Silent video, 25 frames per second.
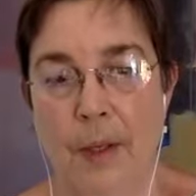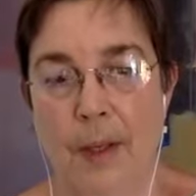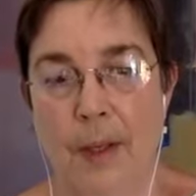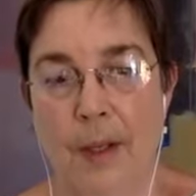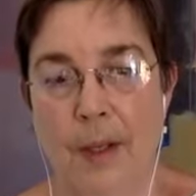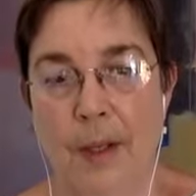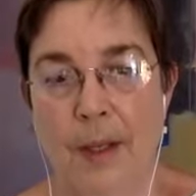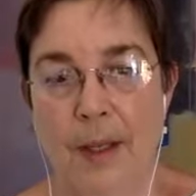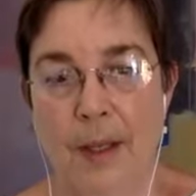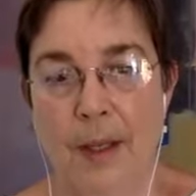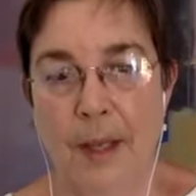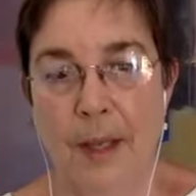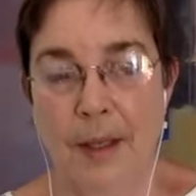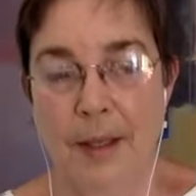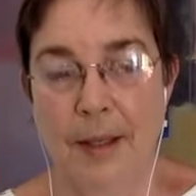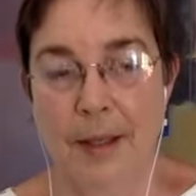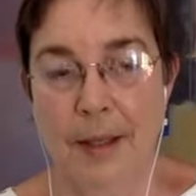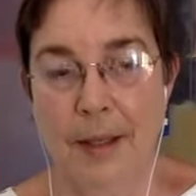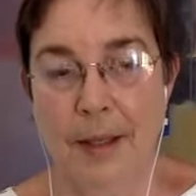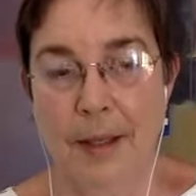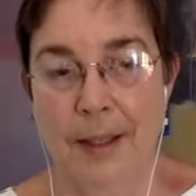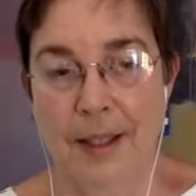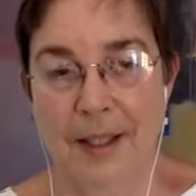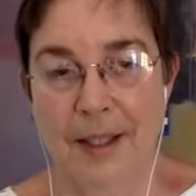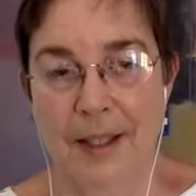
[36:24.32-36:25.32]
and I
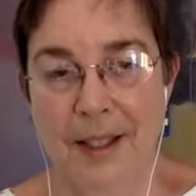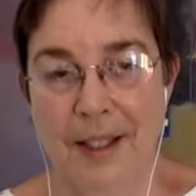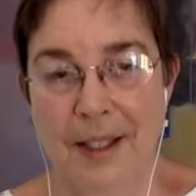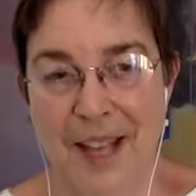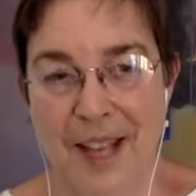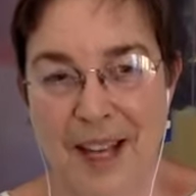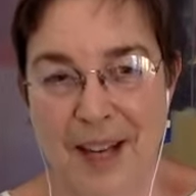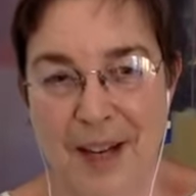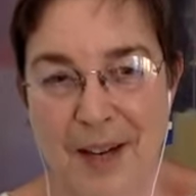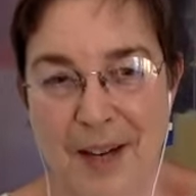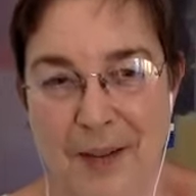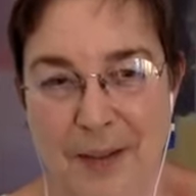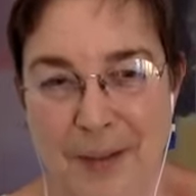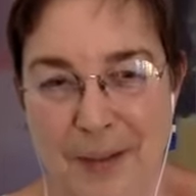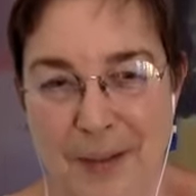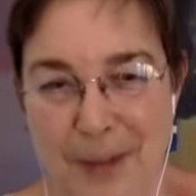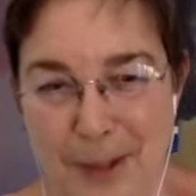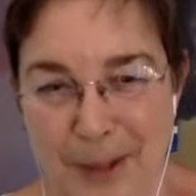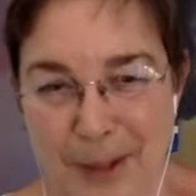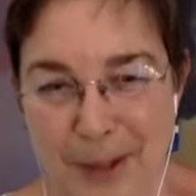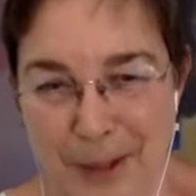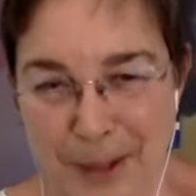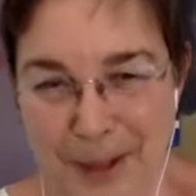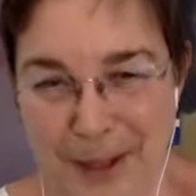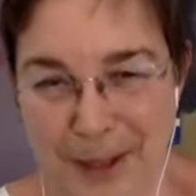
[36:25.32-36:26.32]
did, and it
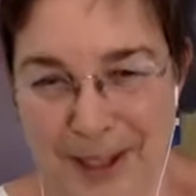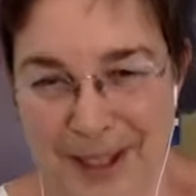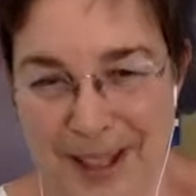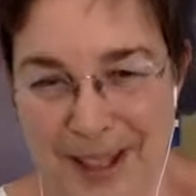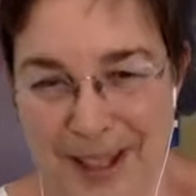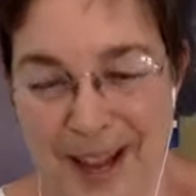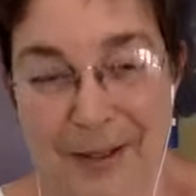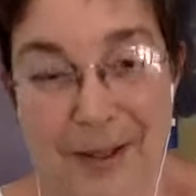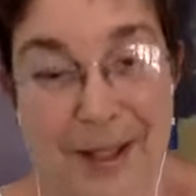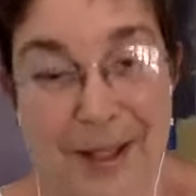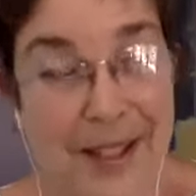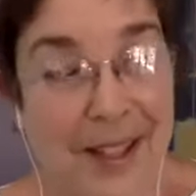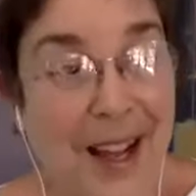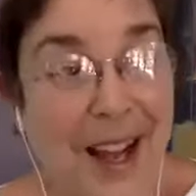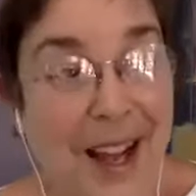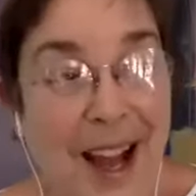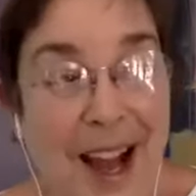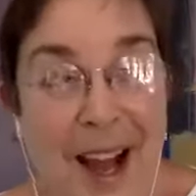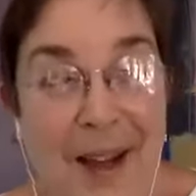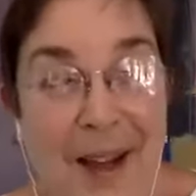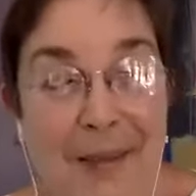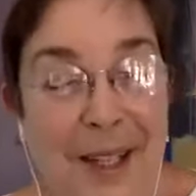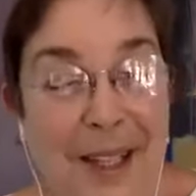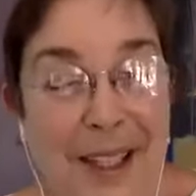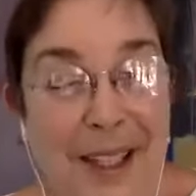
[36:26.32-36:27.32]
worked. That was,
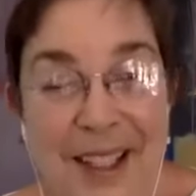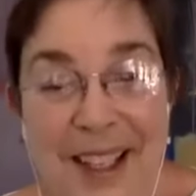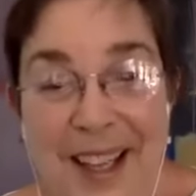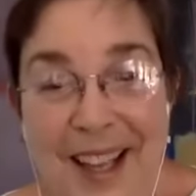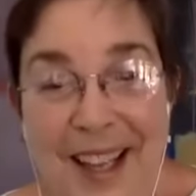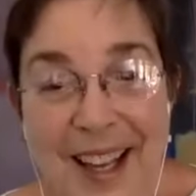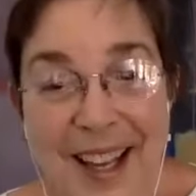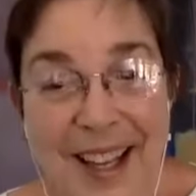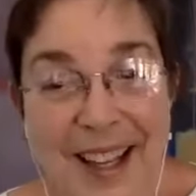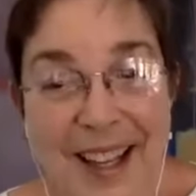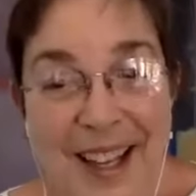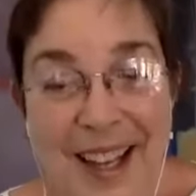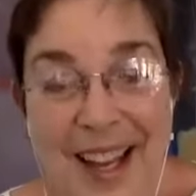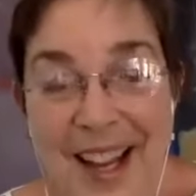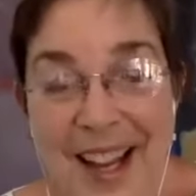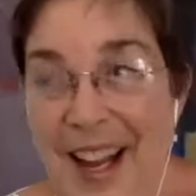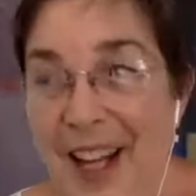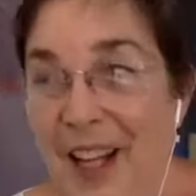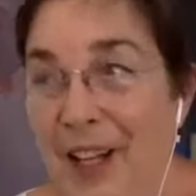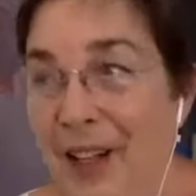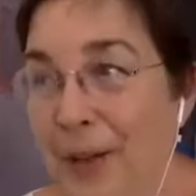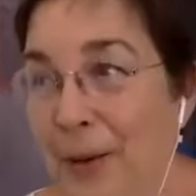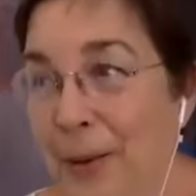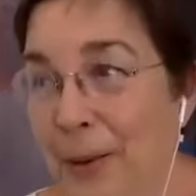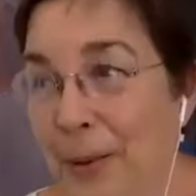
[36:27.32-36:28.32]
I mean, again,
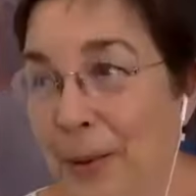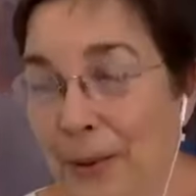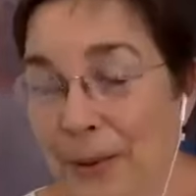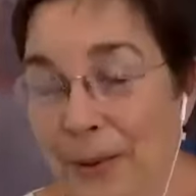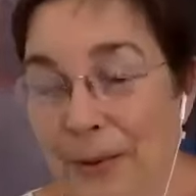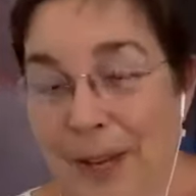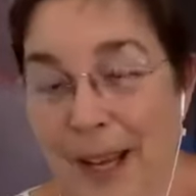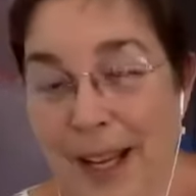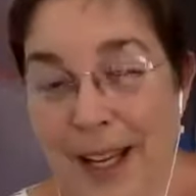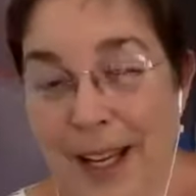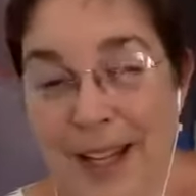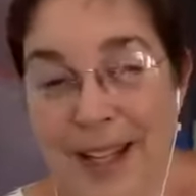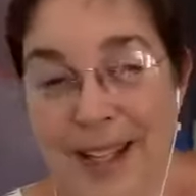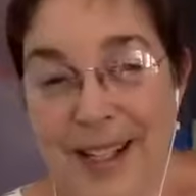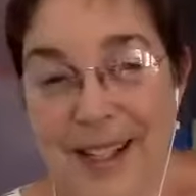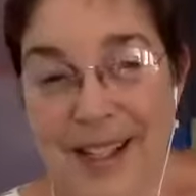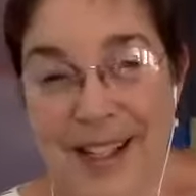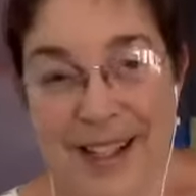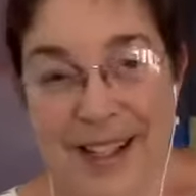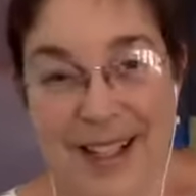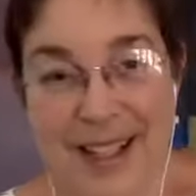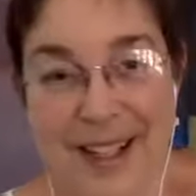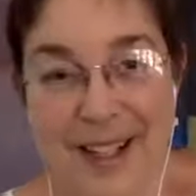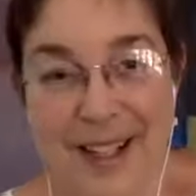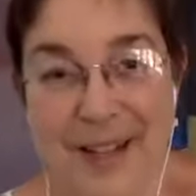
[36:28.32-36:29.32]

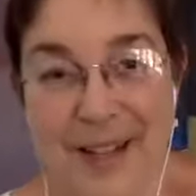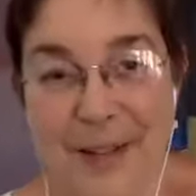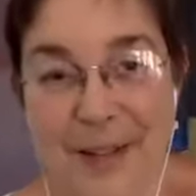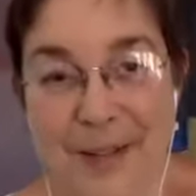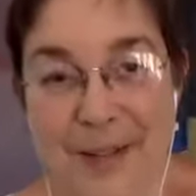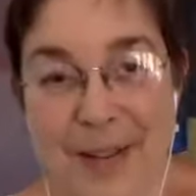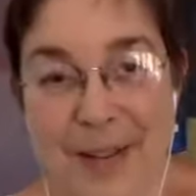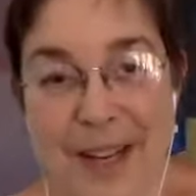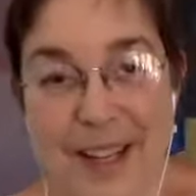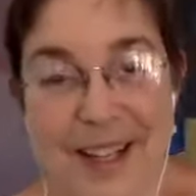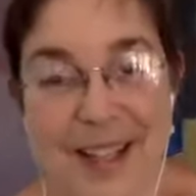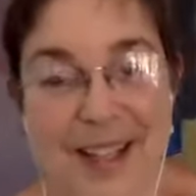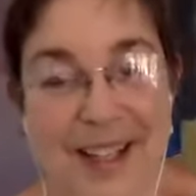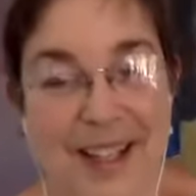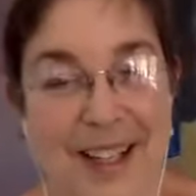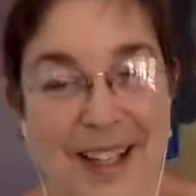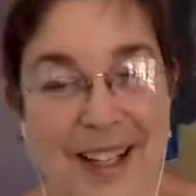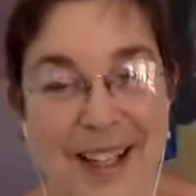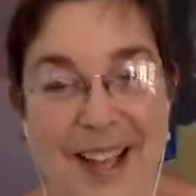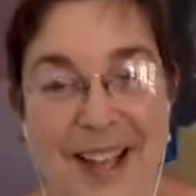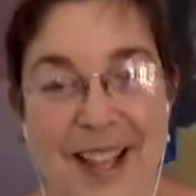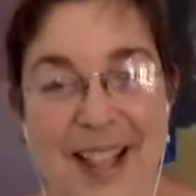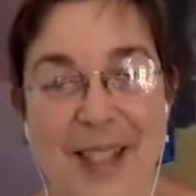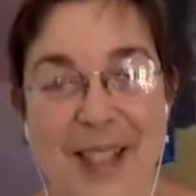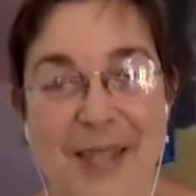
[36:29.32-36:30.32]
crazy,
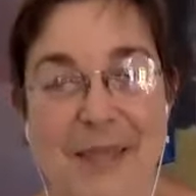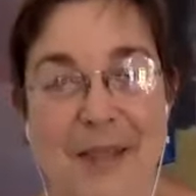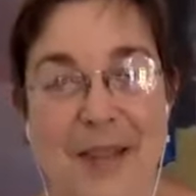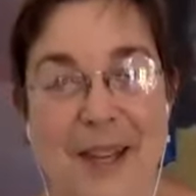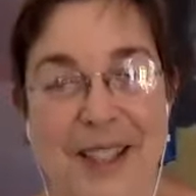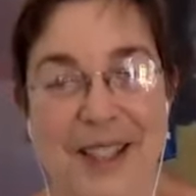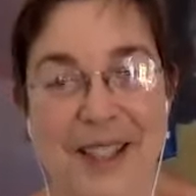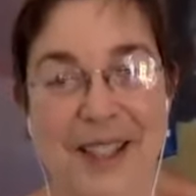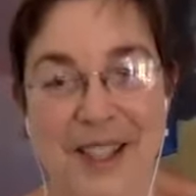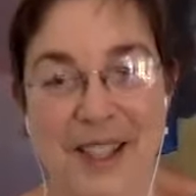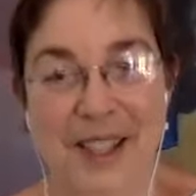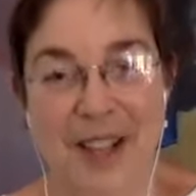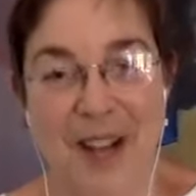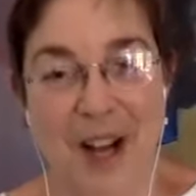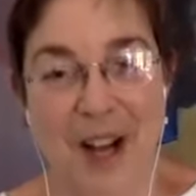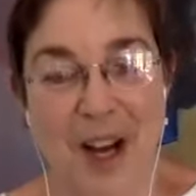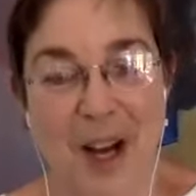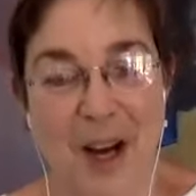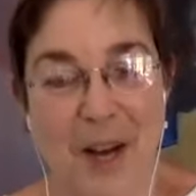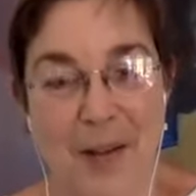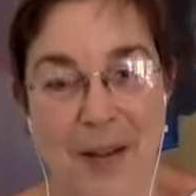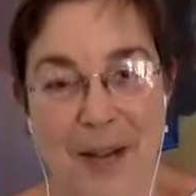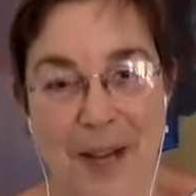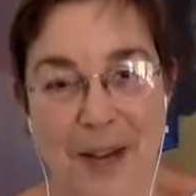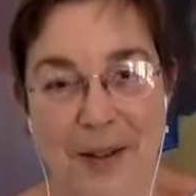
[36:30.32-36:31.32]
and that's my
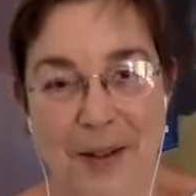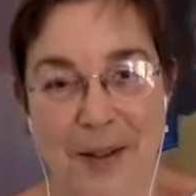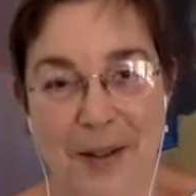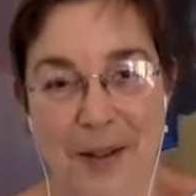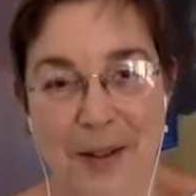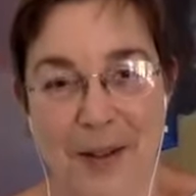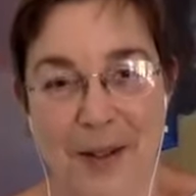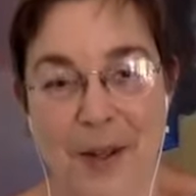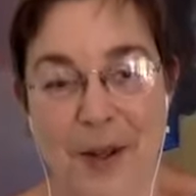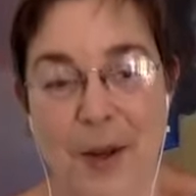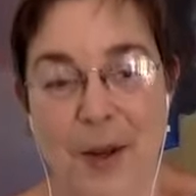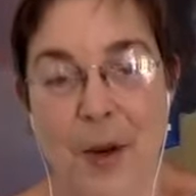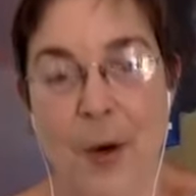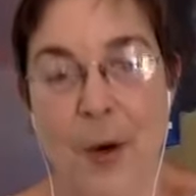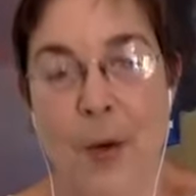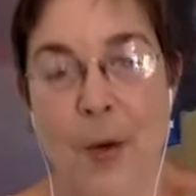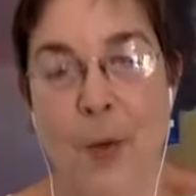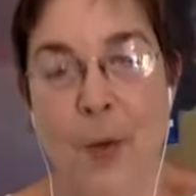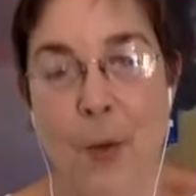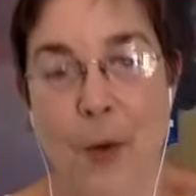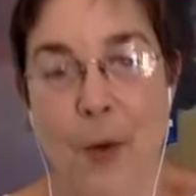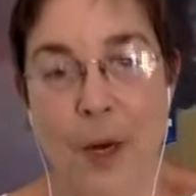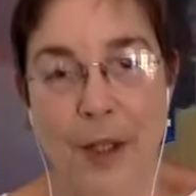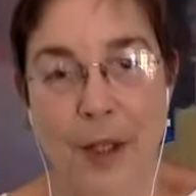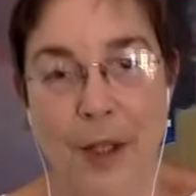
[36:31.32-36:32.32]
job. That was
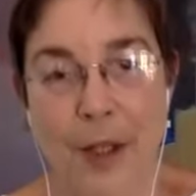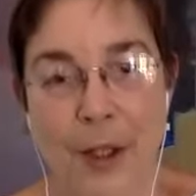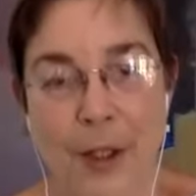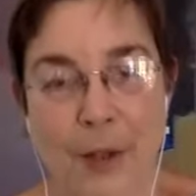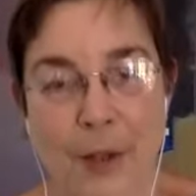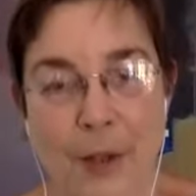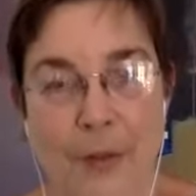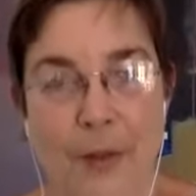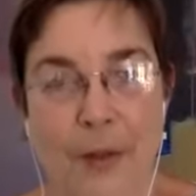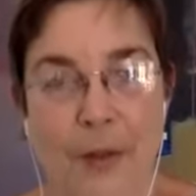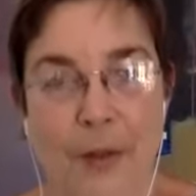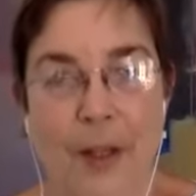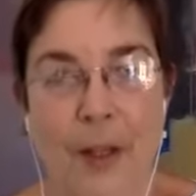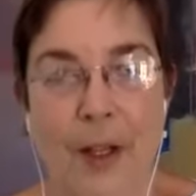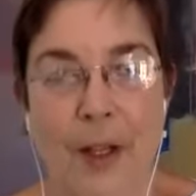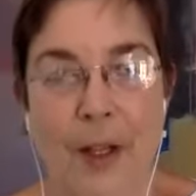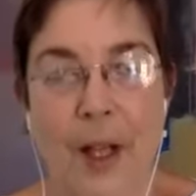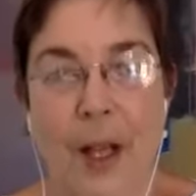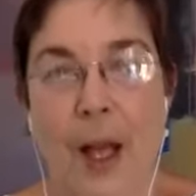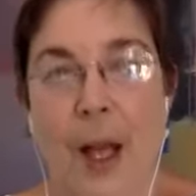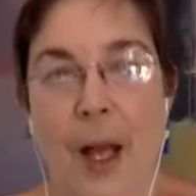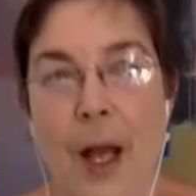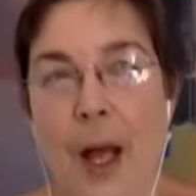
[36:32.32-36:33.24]
wonderful.